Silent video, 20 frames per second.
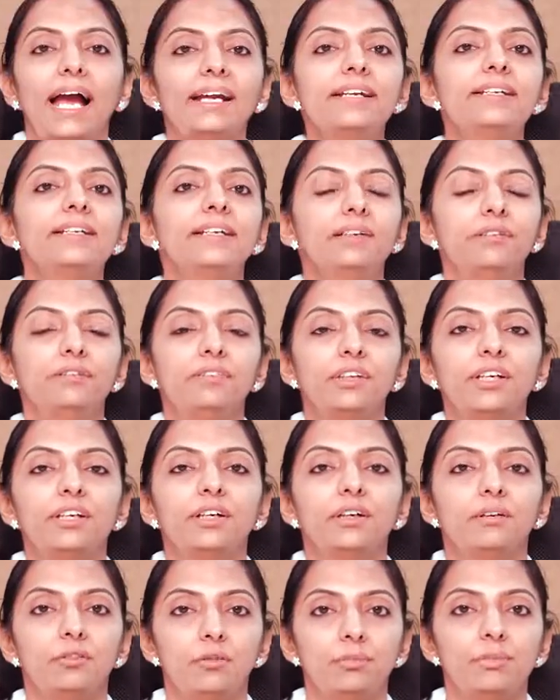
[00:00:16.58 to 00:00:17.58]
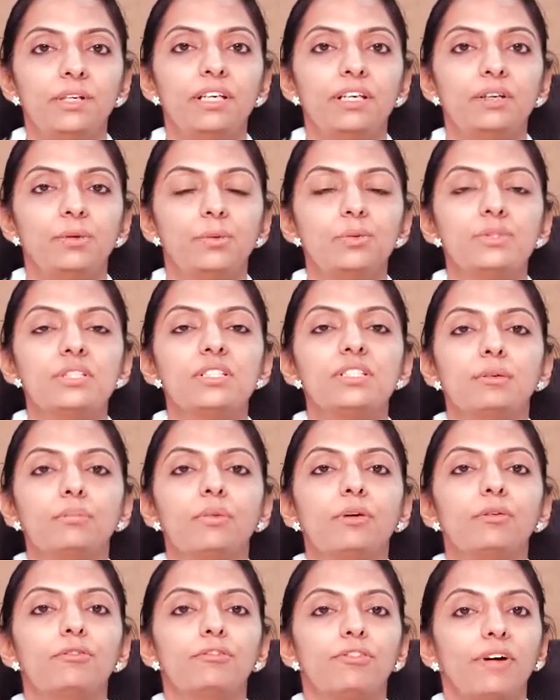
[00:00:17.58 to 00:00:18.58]
At delivery, a woman loses
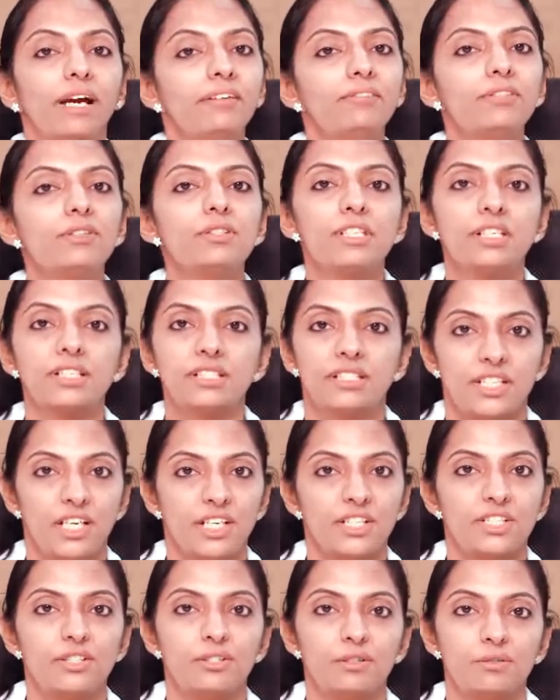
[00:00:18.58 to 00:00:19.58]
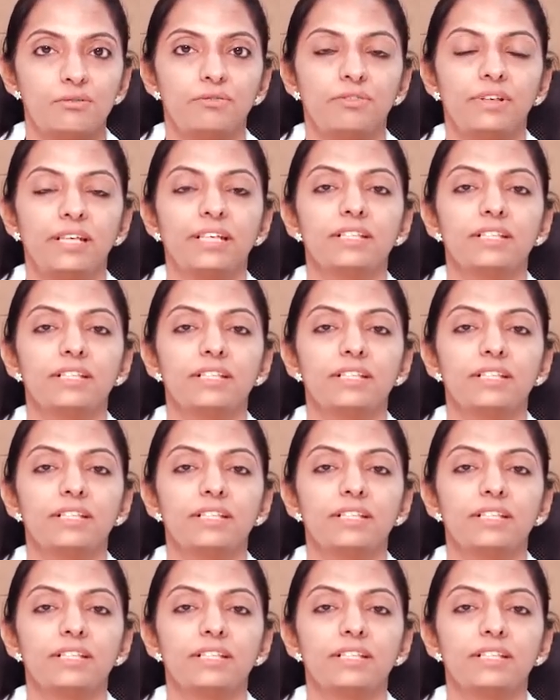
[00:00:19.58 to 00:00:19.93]
about 5 to 6 kgs of